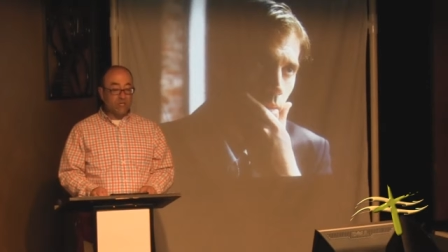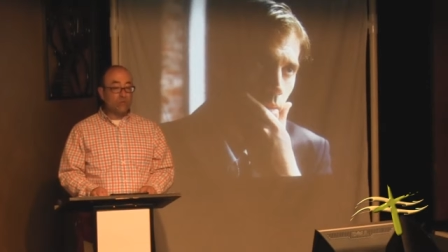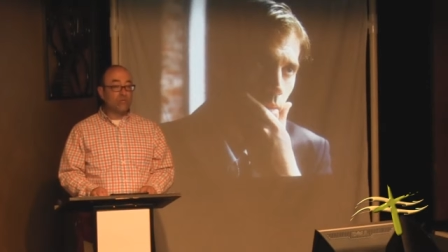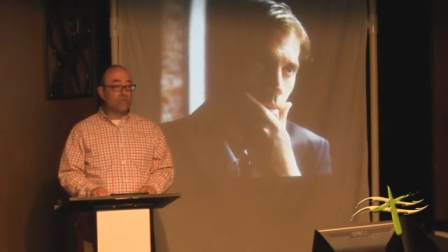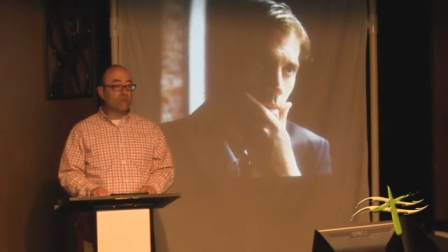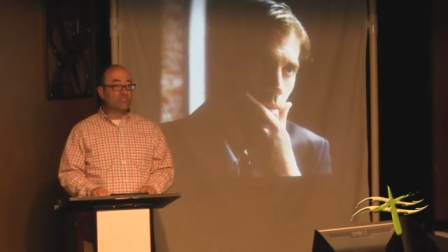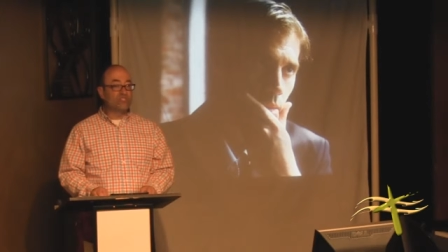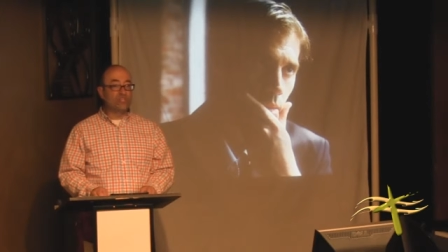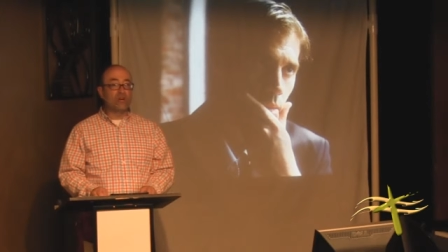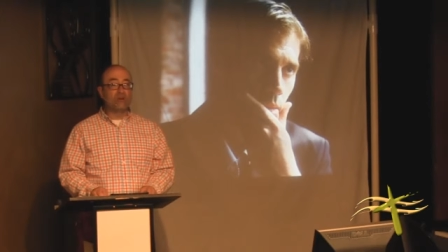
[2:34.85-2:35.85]
literally
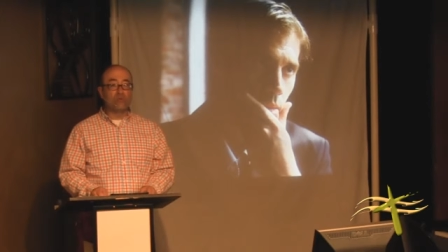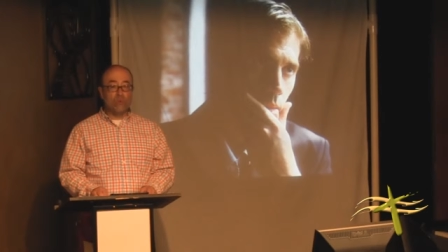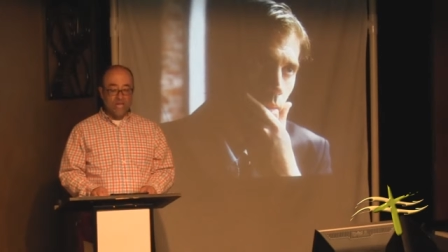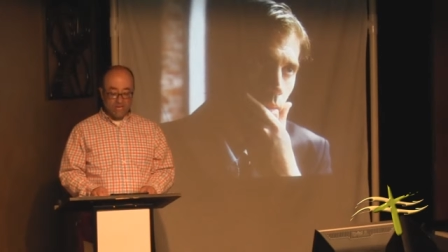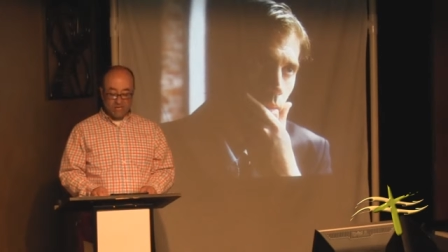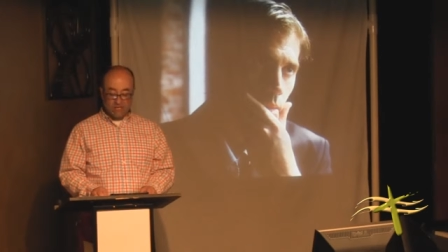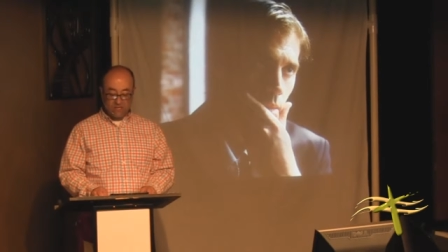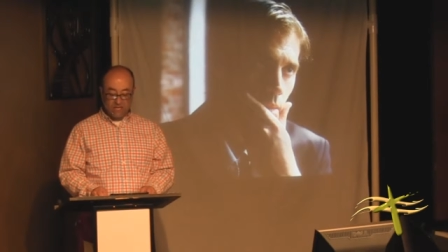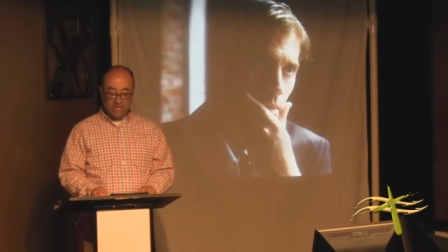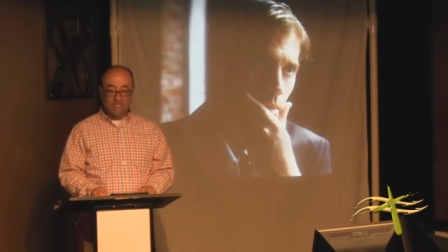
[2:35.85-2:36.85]
was jarred awake,
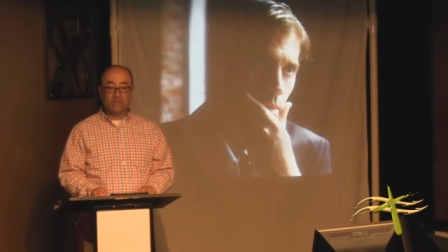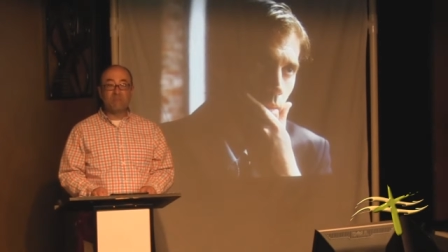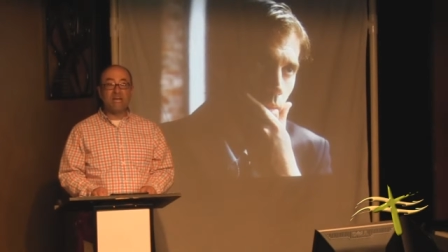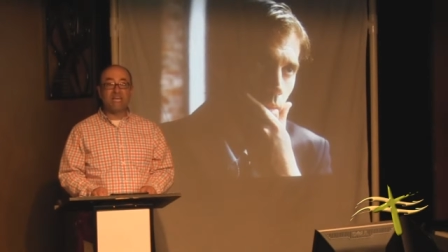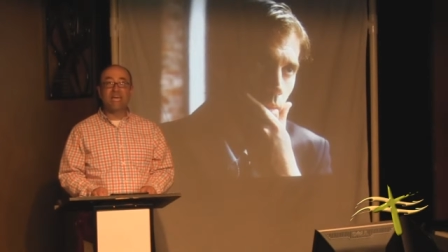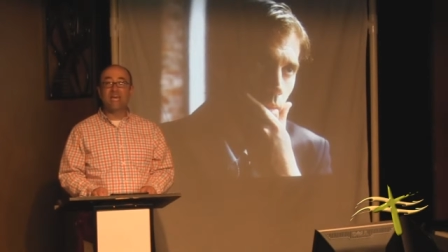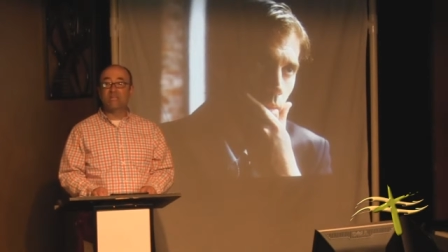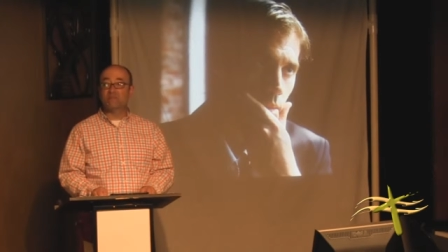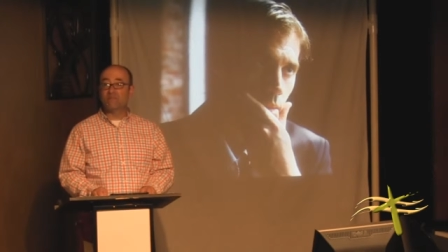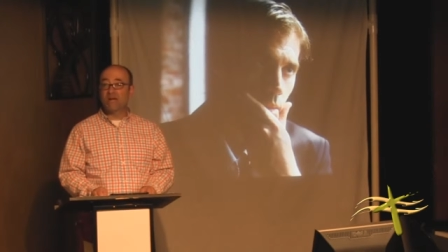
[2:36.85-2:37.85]
as in my
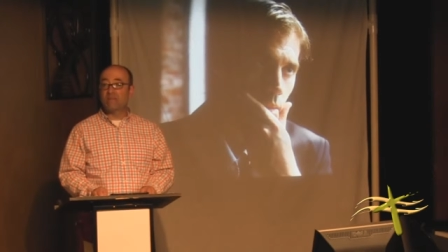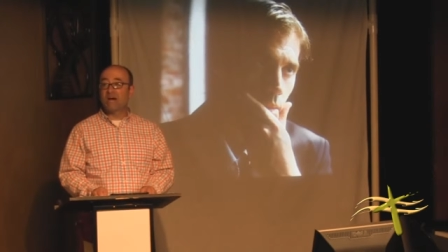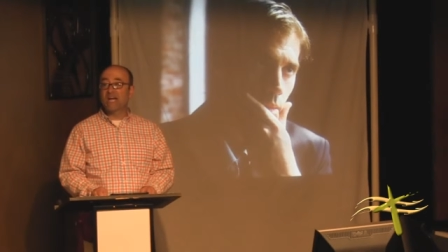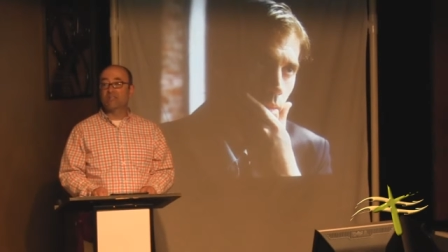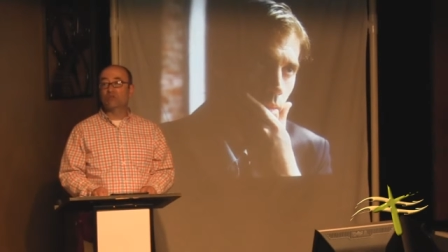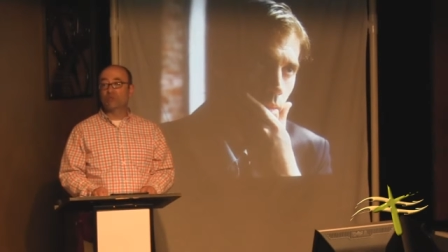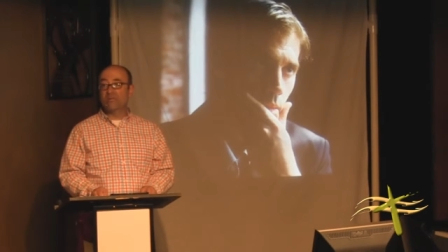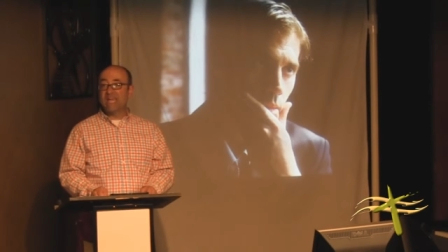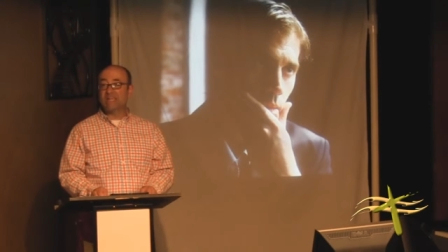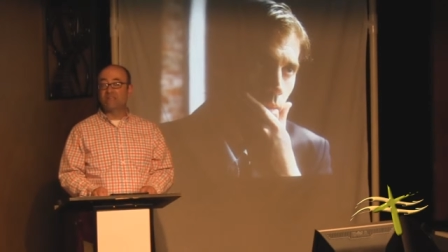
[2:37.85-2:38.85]
head, my mind
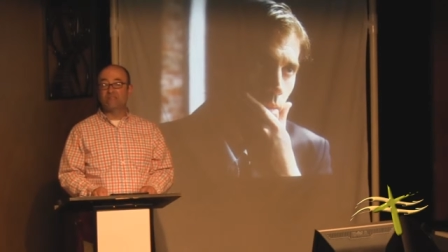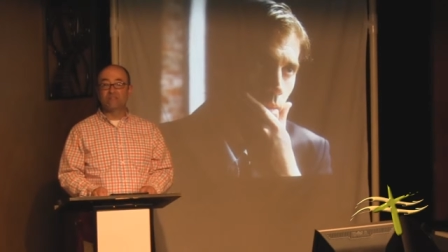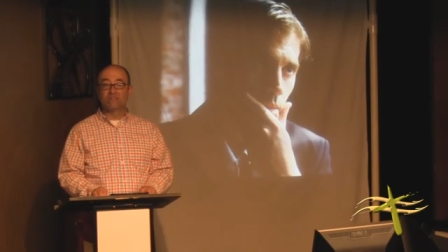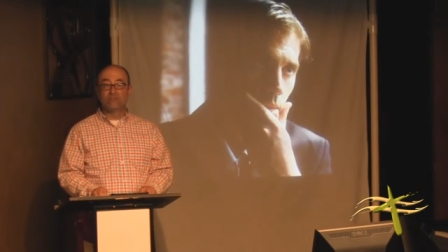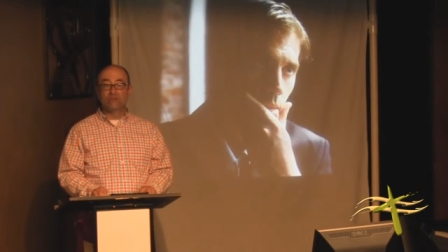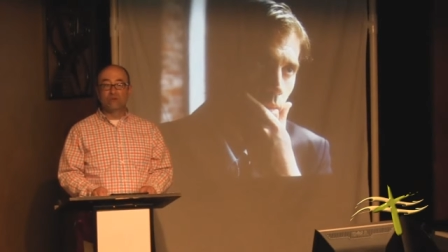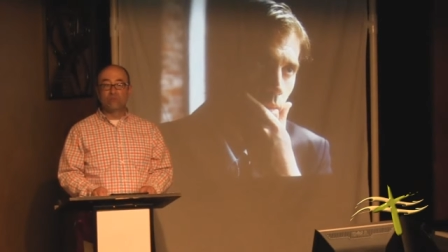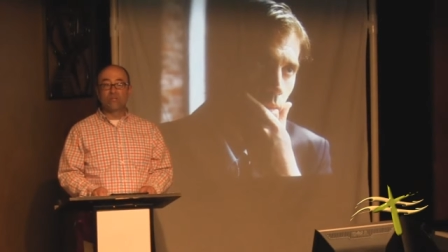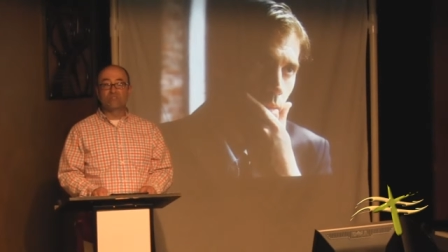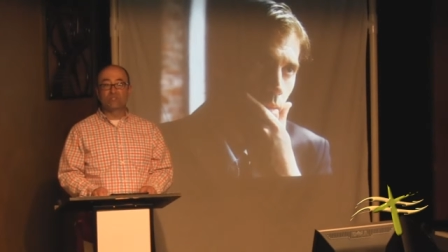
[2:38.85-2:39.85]
created
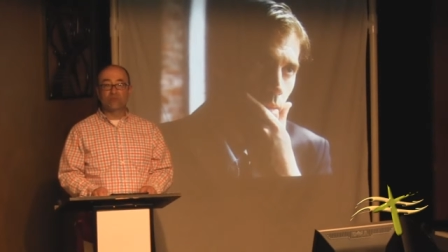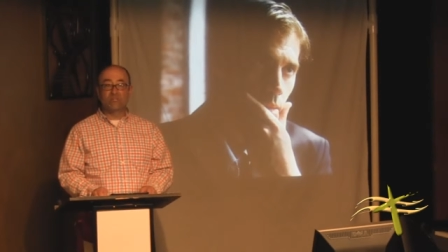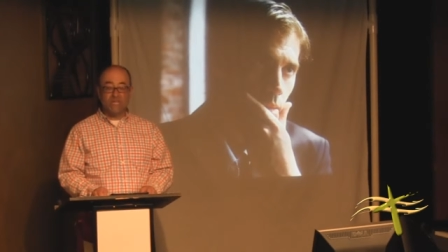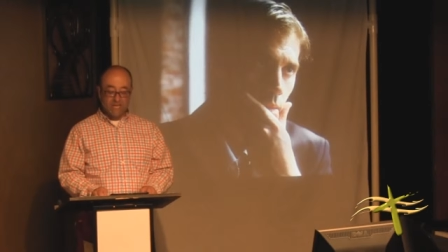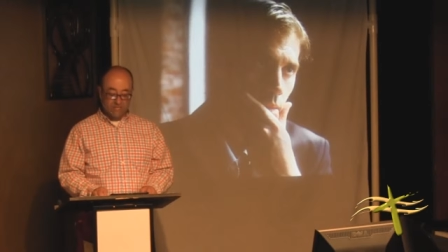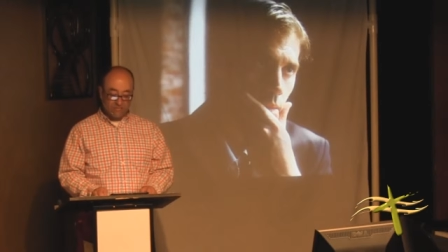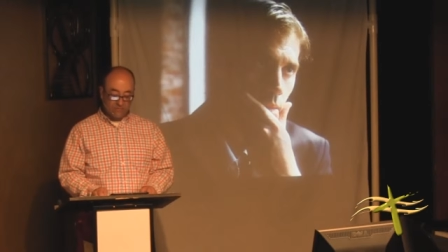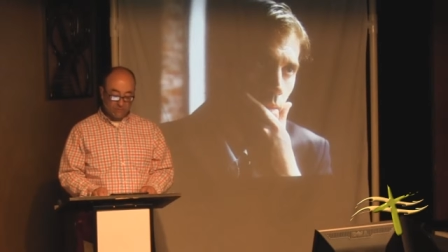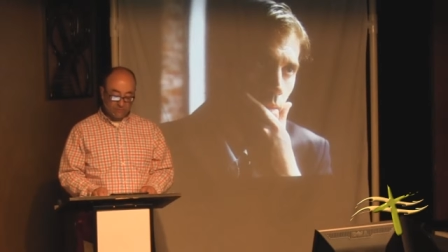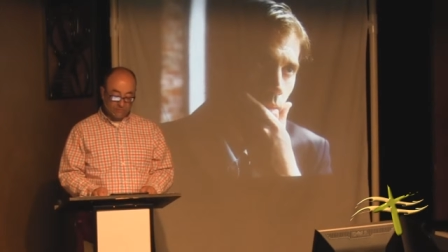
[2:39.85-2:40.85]
what took
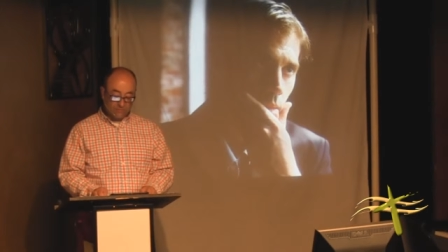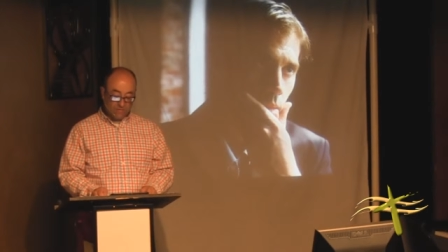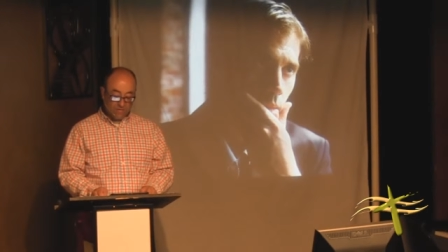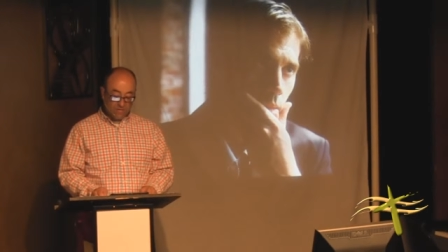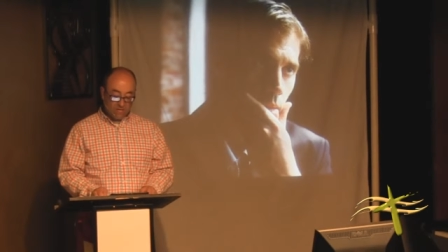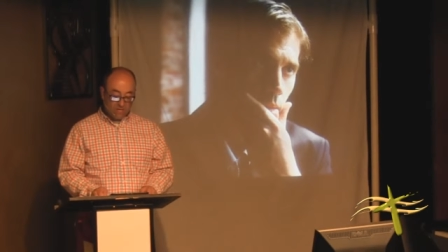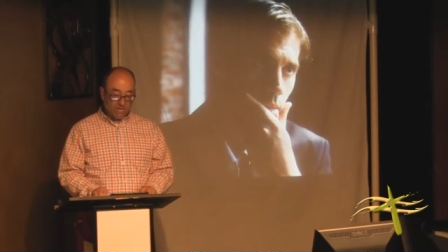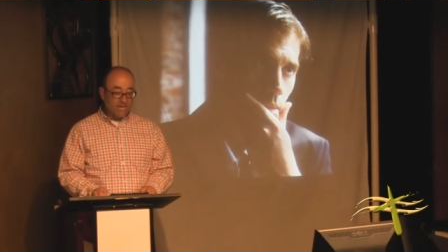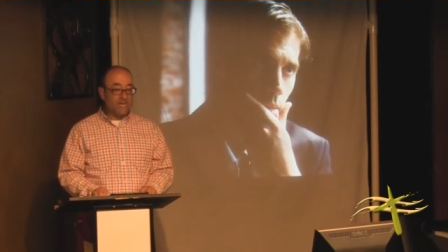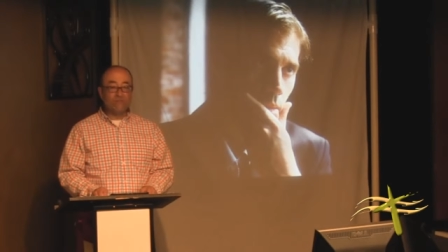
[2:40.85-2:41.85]
place.
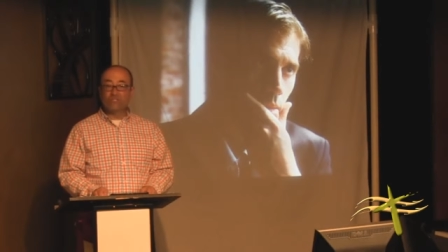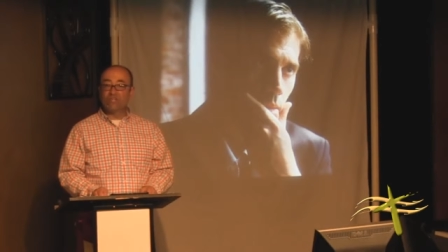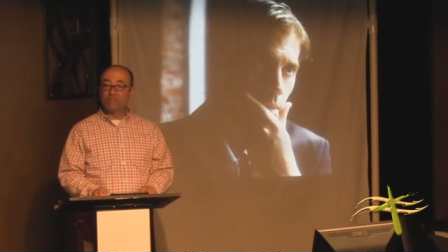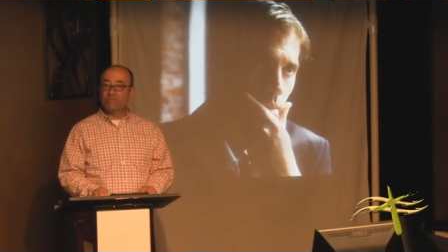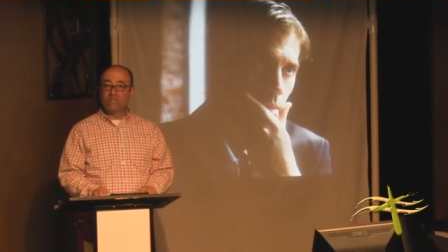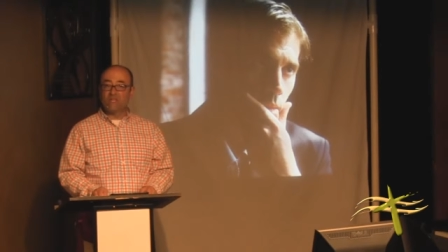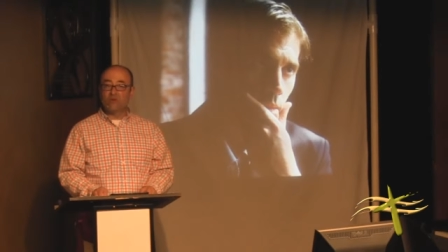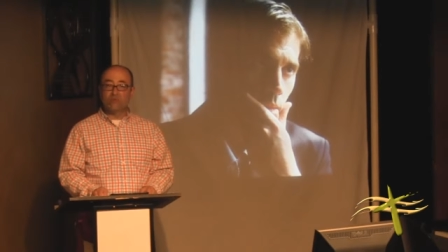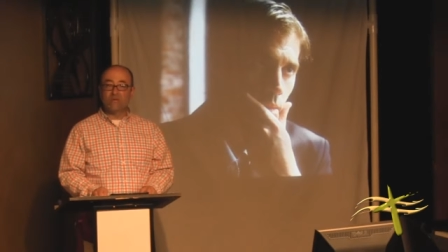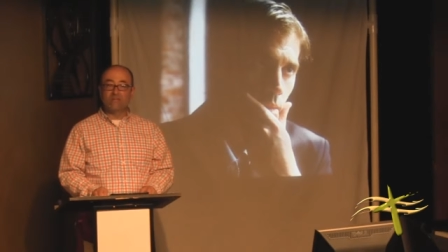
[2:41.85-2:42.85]
I never saw the
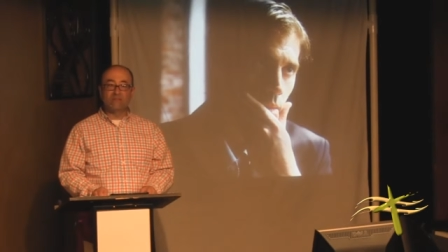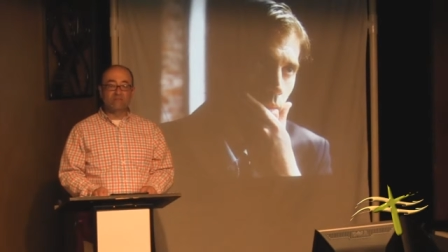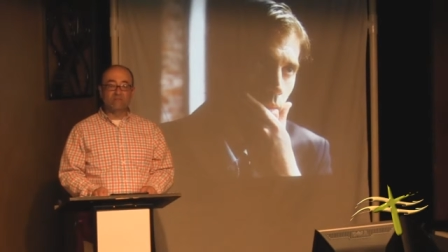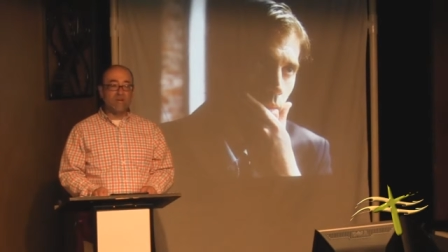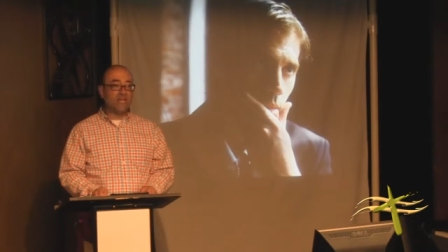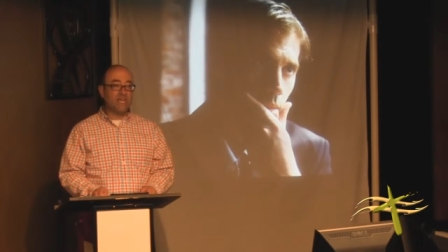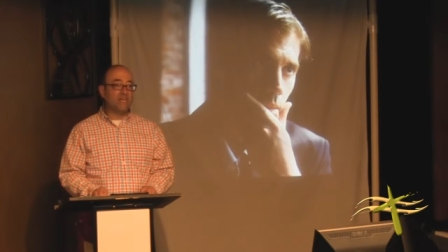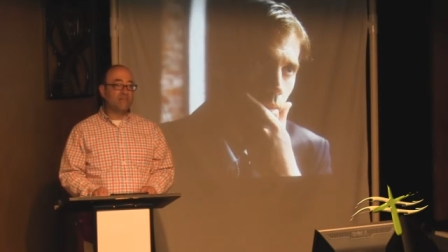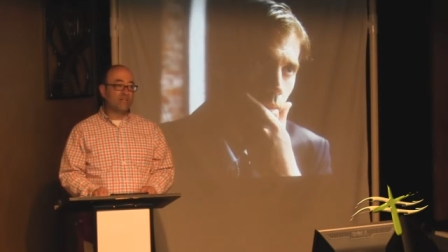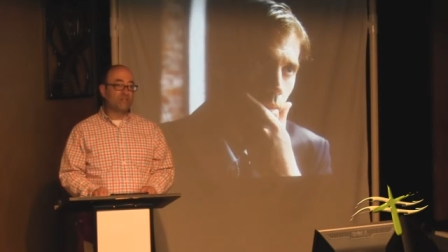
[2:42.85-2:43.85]
video, but my
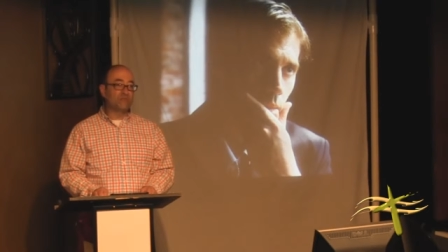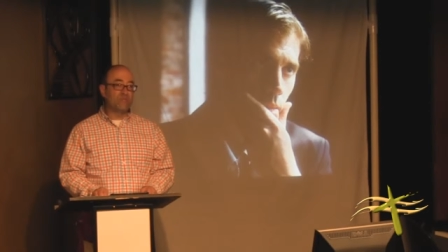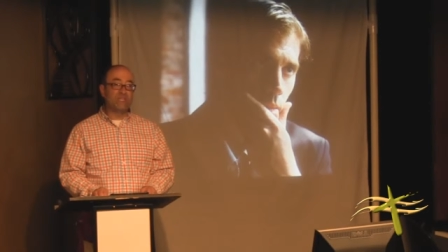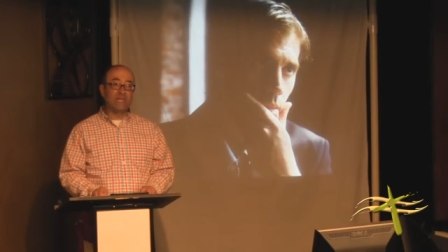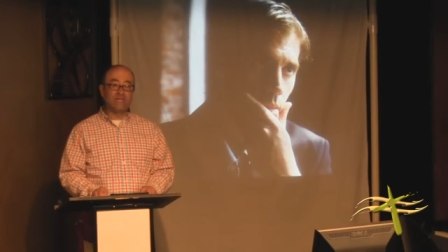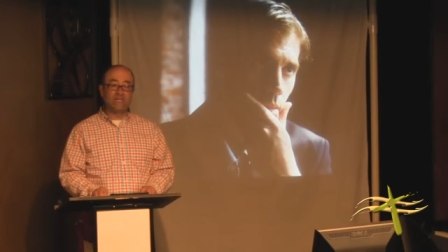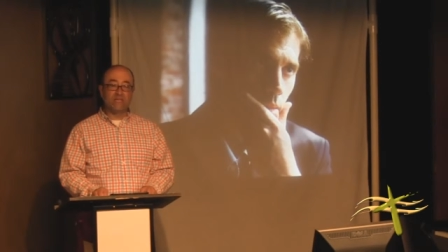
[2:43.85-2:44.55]
head tells me that I